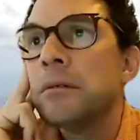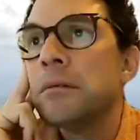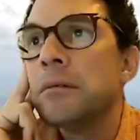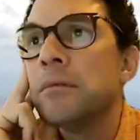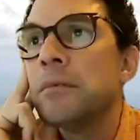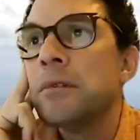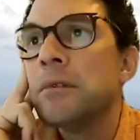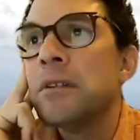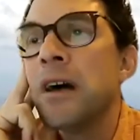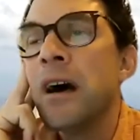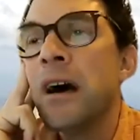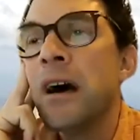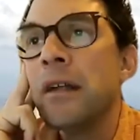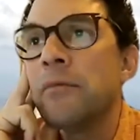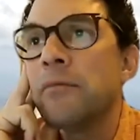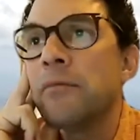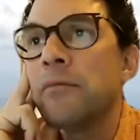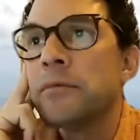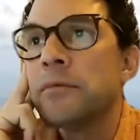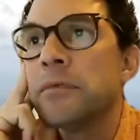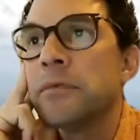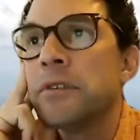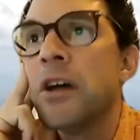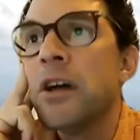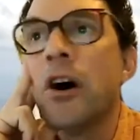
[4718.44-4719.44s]
not
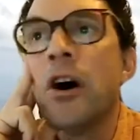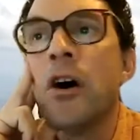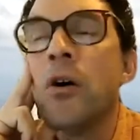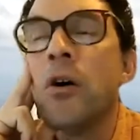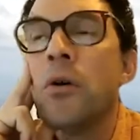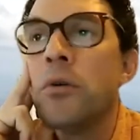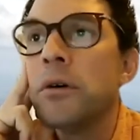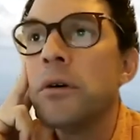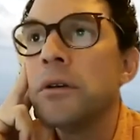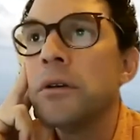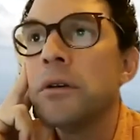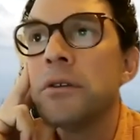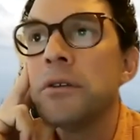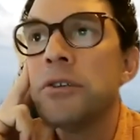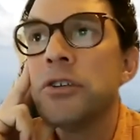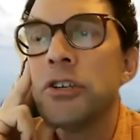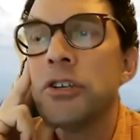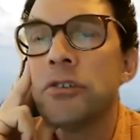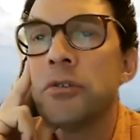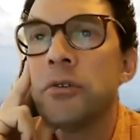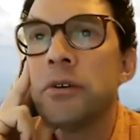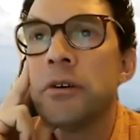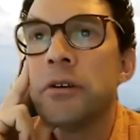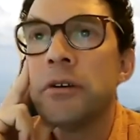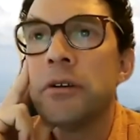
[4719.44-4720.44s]
no in
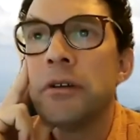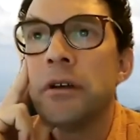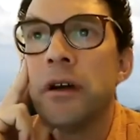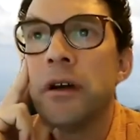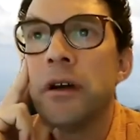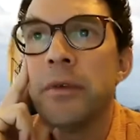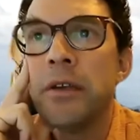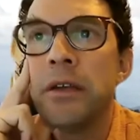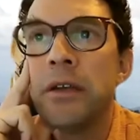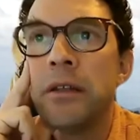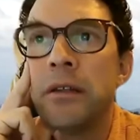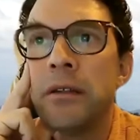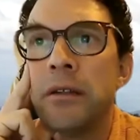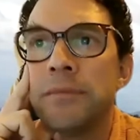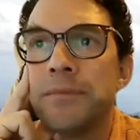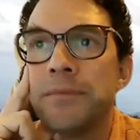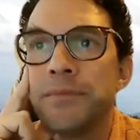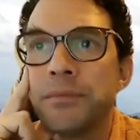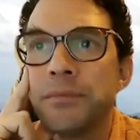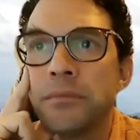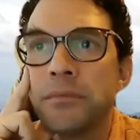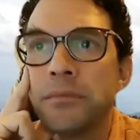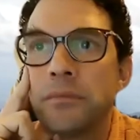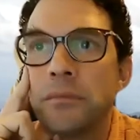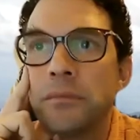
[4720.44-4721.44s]
short i mean
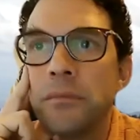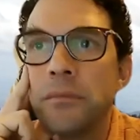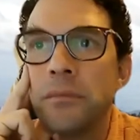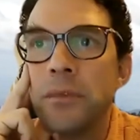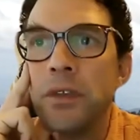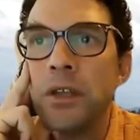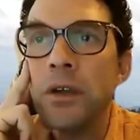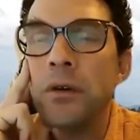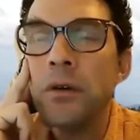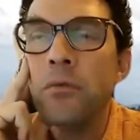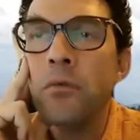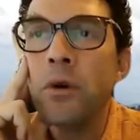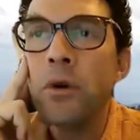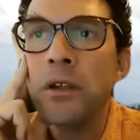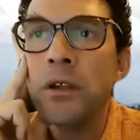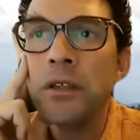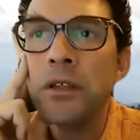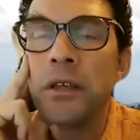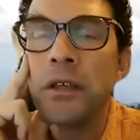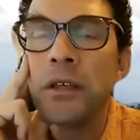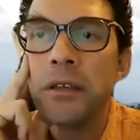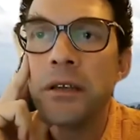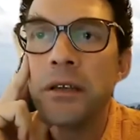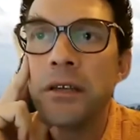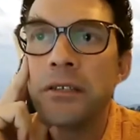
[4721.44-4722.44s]
one of
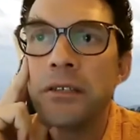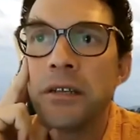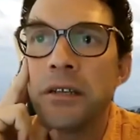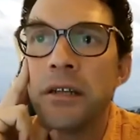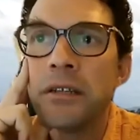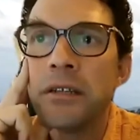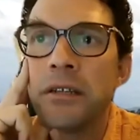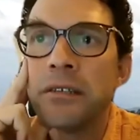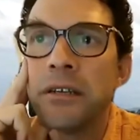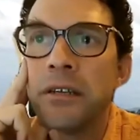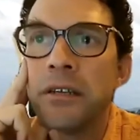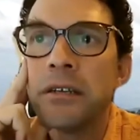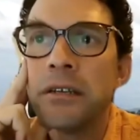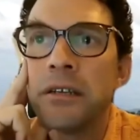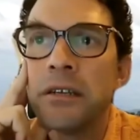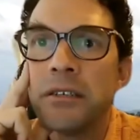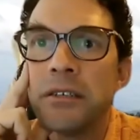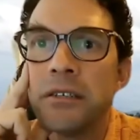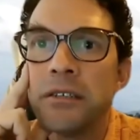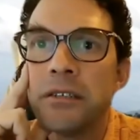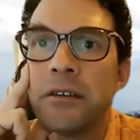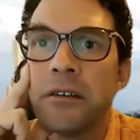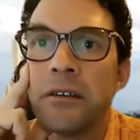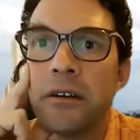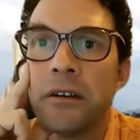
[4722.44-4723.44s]
the things that i did
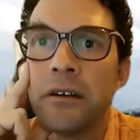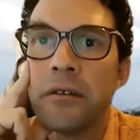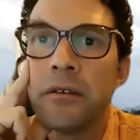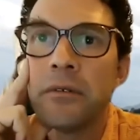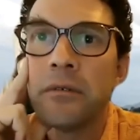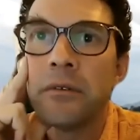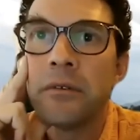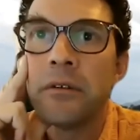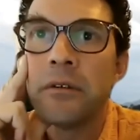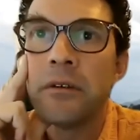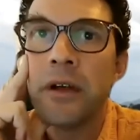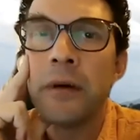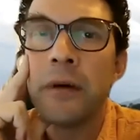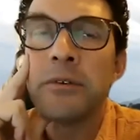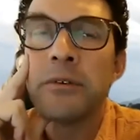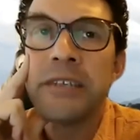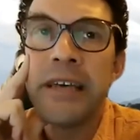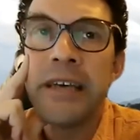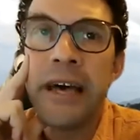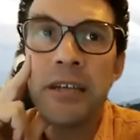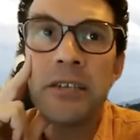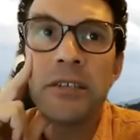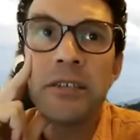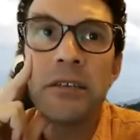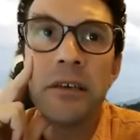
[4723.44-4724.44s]
consider i was
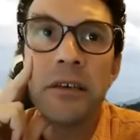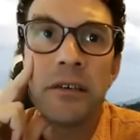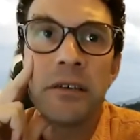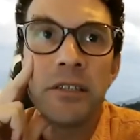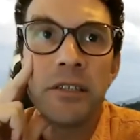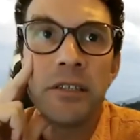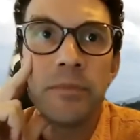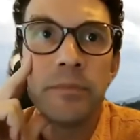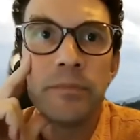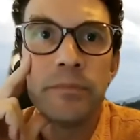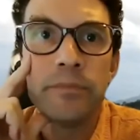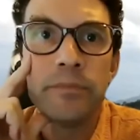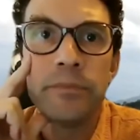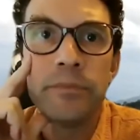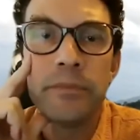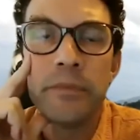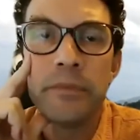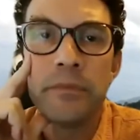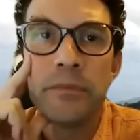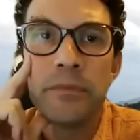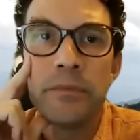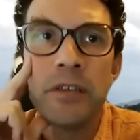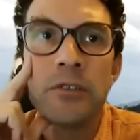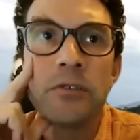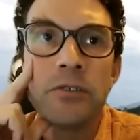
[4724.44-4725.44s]
actually ex-
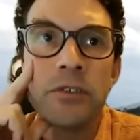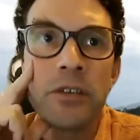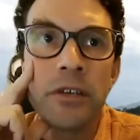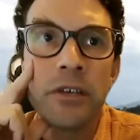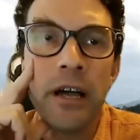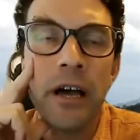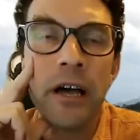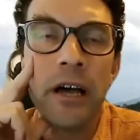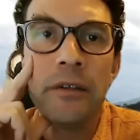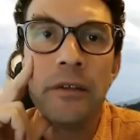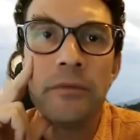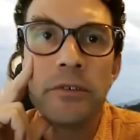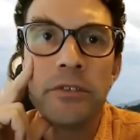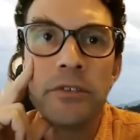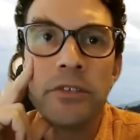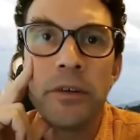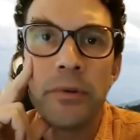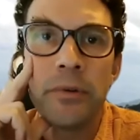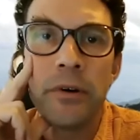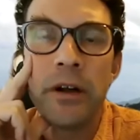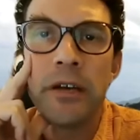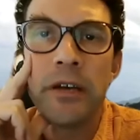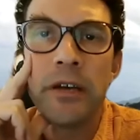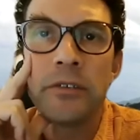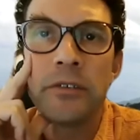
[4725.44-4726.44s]
this was a kind of a
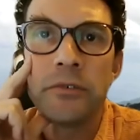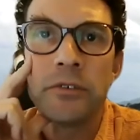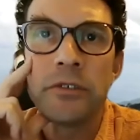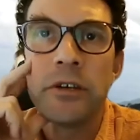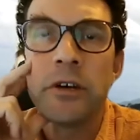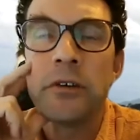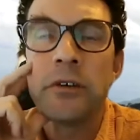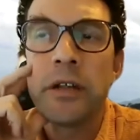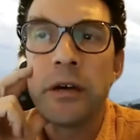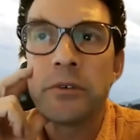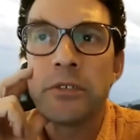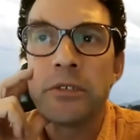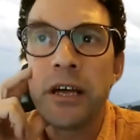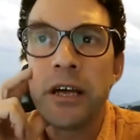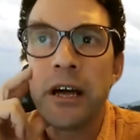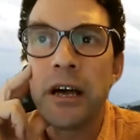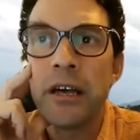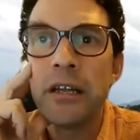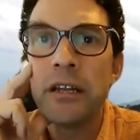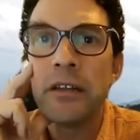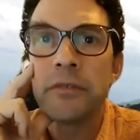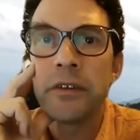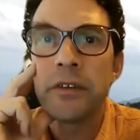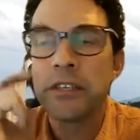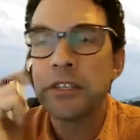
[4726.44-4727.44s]
surprise result i was
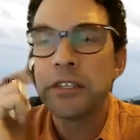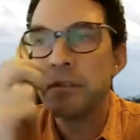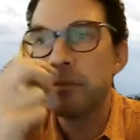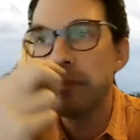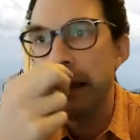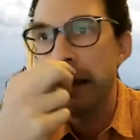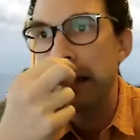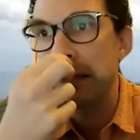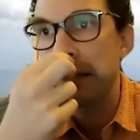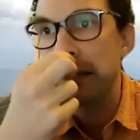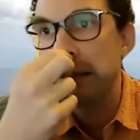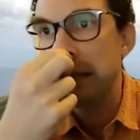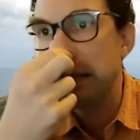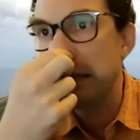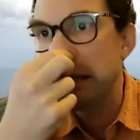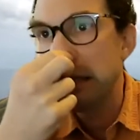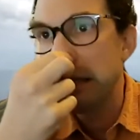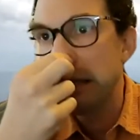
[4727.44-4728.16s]
kind of expecting